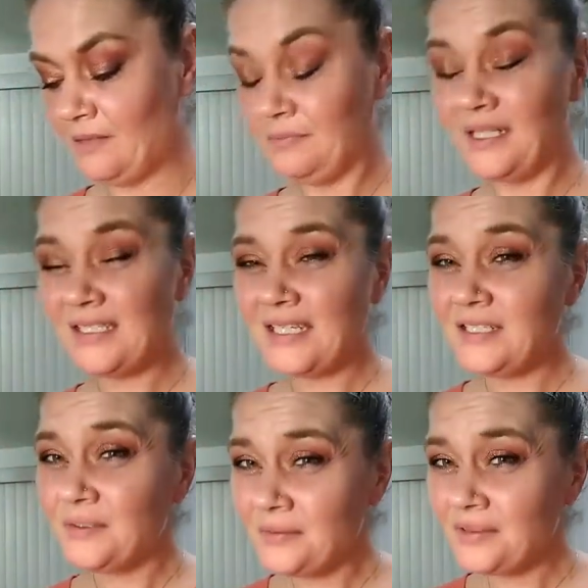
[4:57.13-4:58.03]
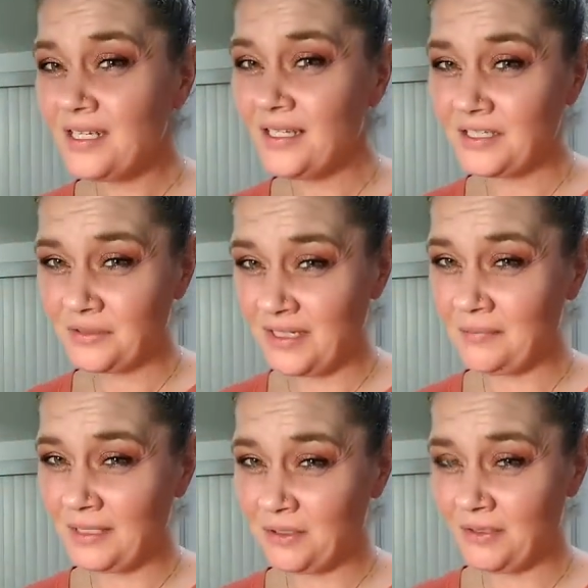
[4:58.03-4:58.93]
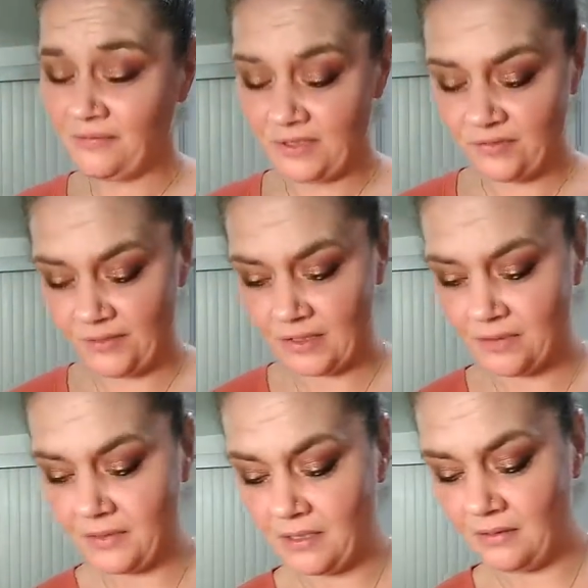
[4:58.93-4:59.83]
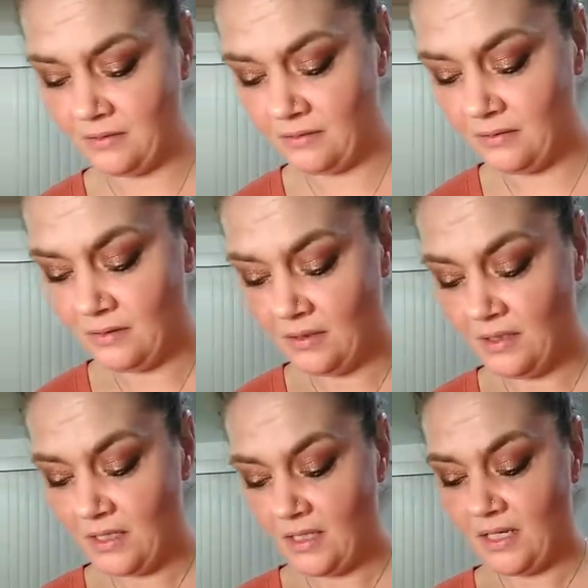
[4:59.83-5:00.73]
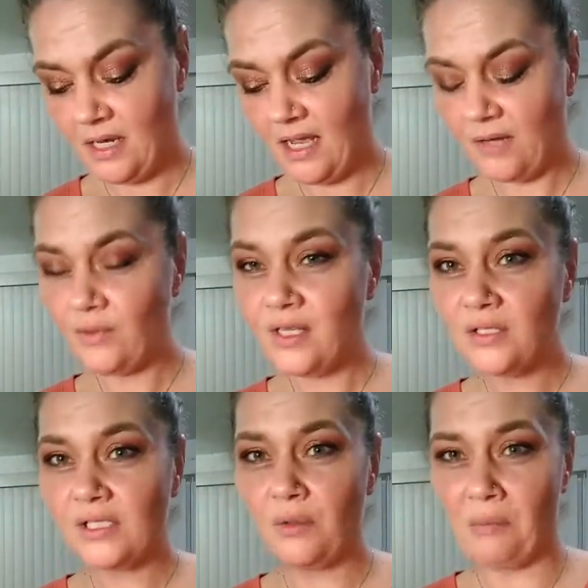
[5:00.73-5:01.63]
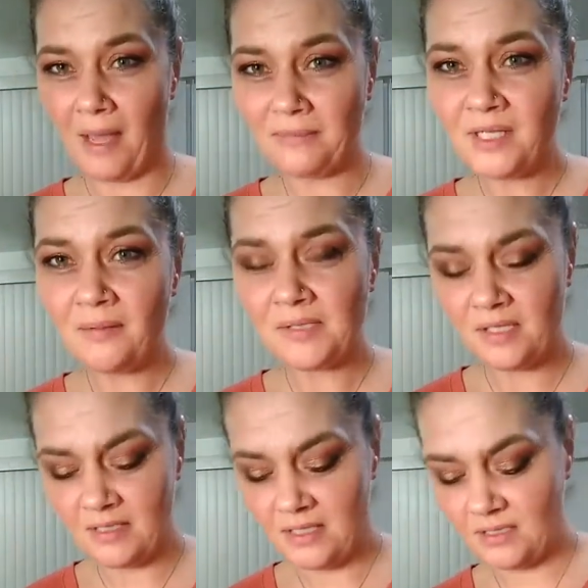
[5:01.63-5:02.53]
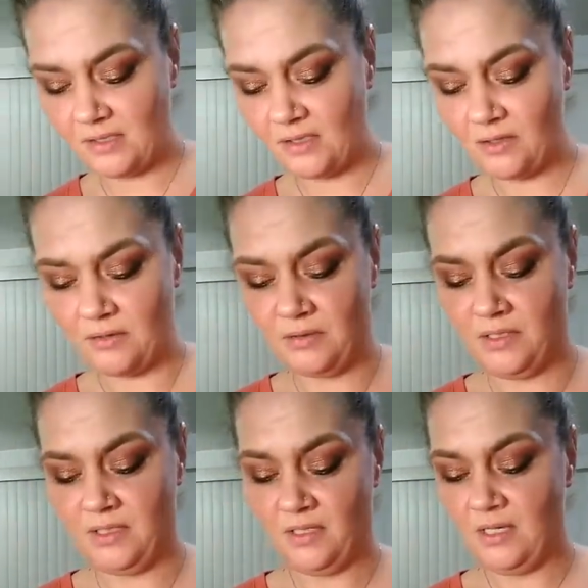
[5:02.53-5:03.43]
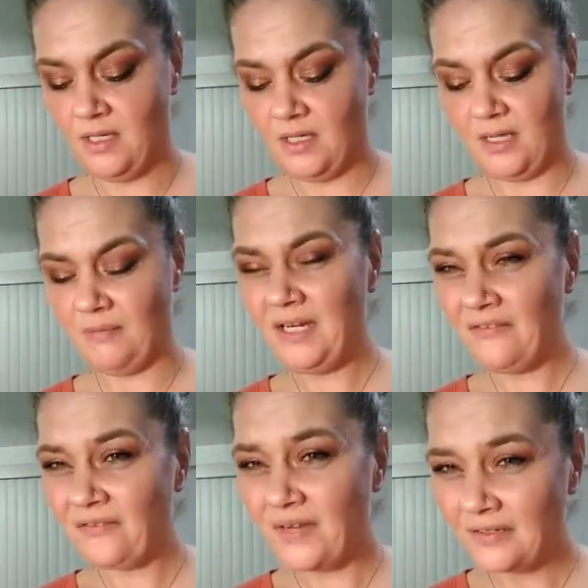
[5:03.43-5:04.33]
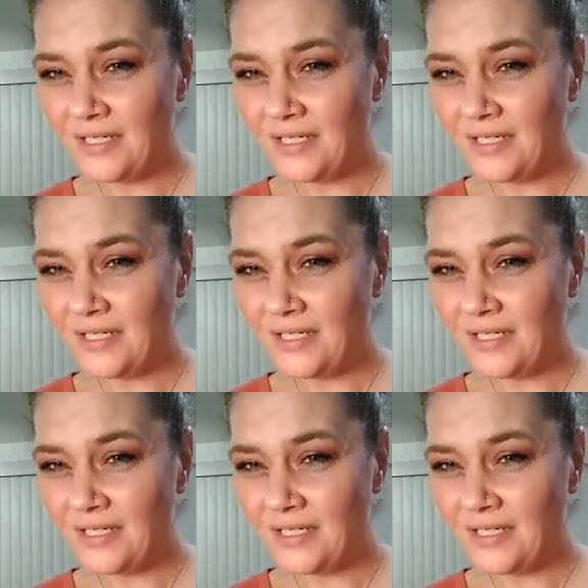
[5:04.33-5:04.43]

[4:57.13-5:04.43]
Plus, I don't think I drained my tuna fish very well. it had one of those little pop tops on it, so it made it very